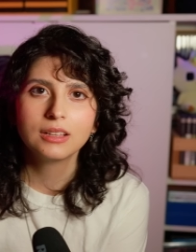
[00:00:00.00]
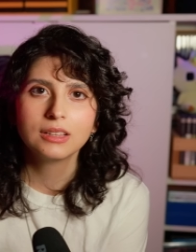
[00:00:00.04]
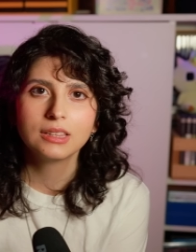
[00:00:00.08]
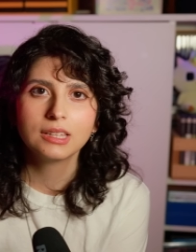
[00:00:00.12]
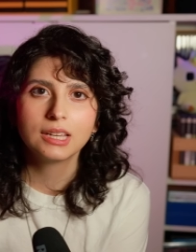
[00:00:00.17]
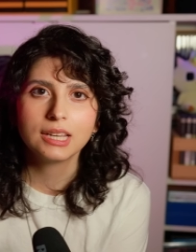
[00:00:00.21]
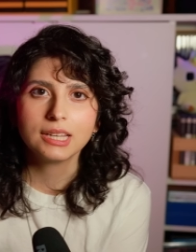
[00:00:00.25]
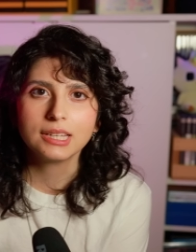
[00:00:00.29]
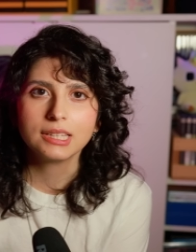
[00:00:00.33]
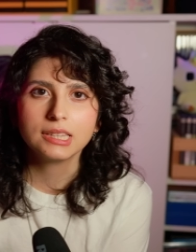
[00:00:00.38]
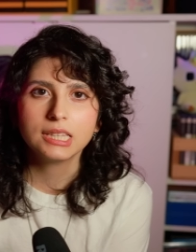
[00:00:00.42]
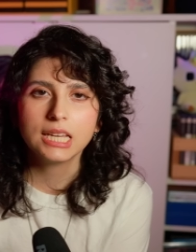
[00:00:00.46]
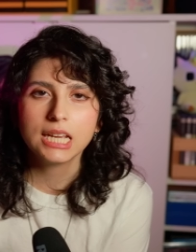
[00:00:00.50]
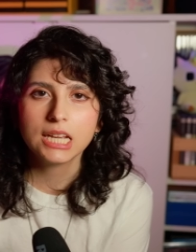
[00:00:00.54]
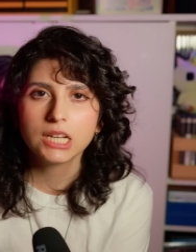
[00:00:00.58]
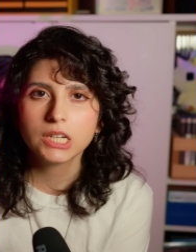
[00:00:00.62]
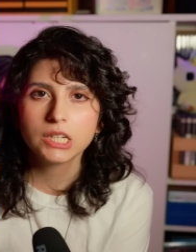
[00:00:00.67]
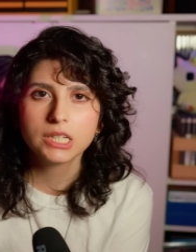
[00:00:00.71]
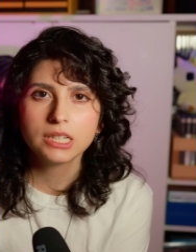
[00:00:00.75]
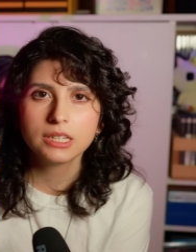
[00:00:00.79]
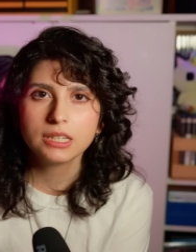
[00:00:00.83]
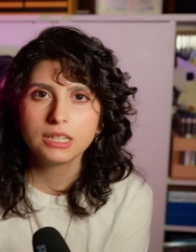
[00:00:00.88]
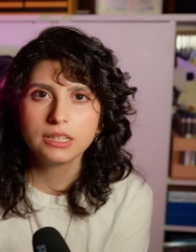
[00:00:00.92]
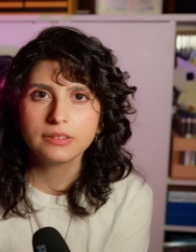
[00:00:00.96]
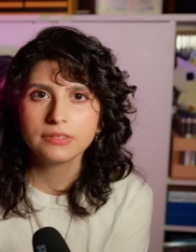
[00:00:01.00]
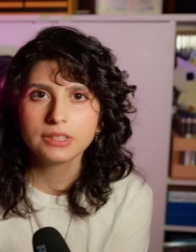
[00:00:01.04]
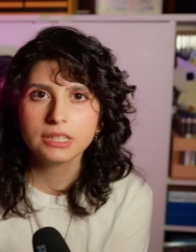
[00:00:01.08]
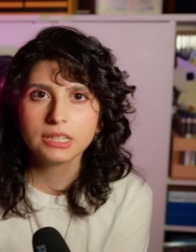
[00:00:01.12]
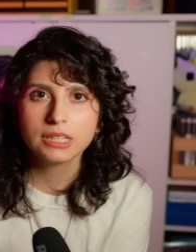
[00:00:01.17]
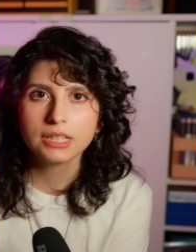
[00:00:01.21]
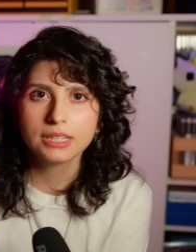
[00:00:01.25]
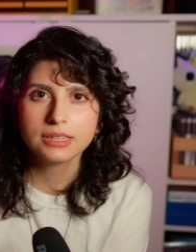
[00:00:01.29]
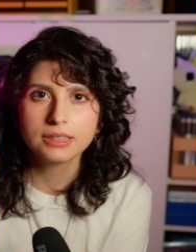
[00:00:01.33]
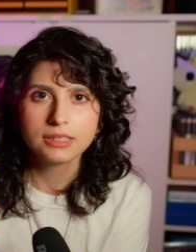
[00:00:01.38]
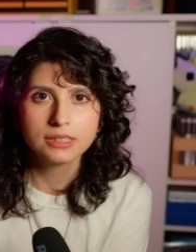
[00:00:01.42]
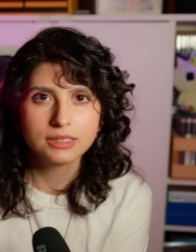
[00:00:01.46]
Like, they couldn't even
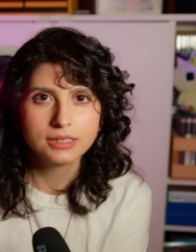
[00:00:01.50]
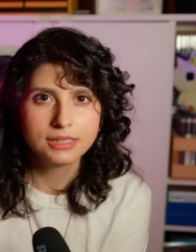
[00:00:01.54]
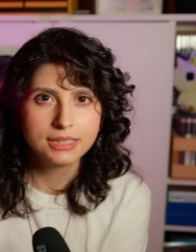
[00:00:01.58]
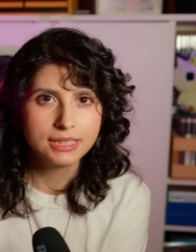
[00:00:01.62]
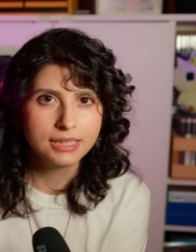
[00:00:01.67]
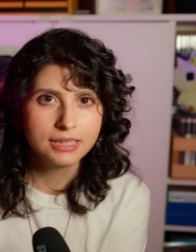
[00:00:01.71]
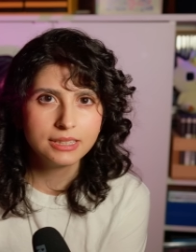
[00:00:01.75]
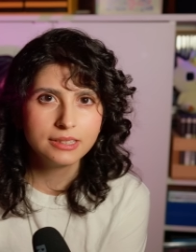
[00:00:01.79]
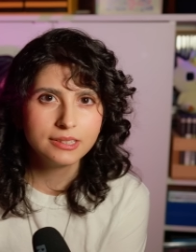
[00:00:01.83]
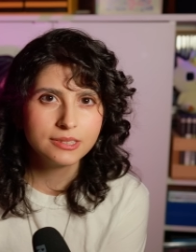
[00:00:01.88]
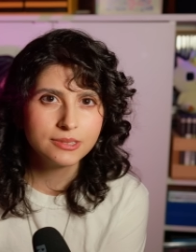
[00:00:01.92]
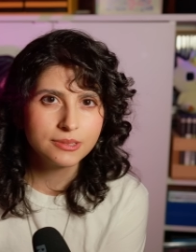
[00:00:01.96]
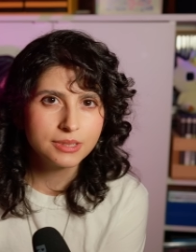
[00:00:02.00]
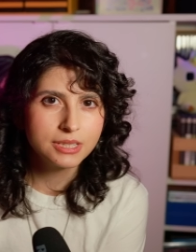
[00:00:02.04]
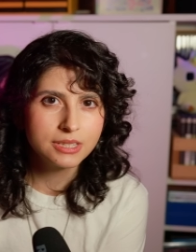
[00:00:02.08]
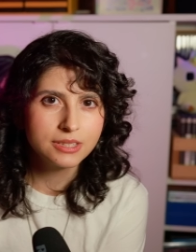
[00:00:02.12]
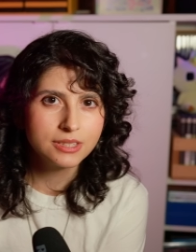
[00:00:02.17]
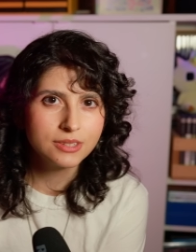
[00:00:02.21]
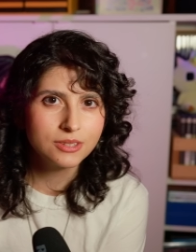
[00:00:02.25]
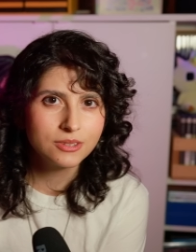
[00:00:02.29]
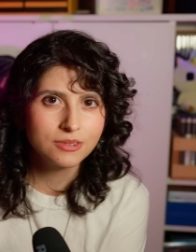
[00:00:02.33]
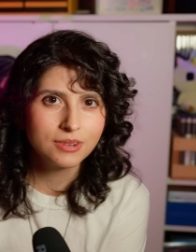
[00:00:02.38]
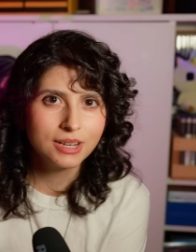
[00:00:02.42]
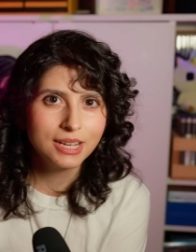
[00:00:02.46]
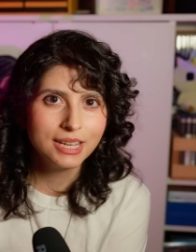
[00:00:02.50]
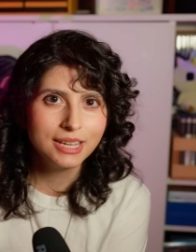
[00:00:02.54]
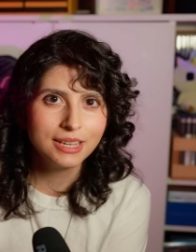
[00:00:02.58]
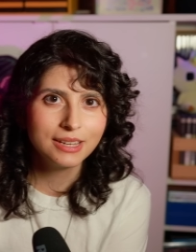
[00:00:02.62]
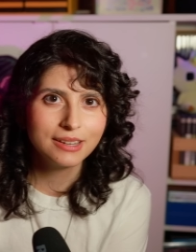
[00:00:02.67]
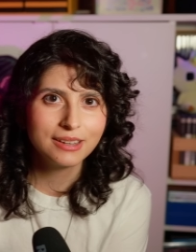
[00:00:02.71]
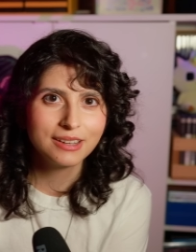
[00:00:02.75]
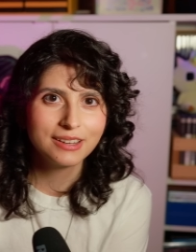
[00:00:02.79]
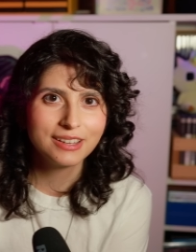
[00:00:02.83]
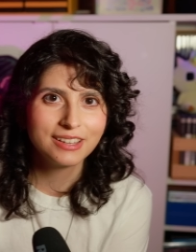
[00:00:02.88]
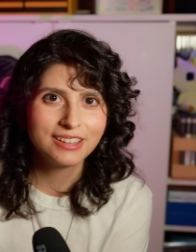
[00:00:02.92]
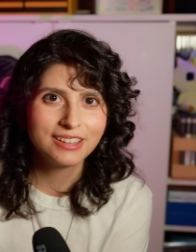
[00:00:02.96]
get the clicky switches right.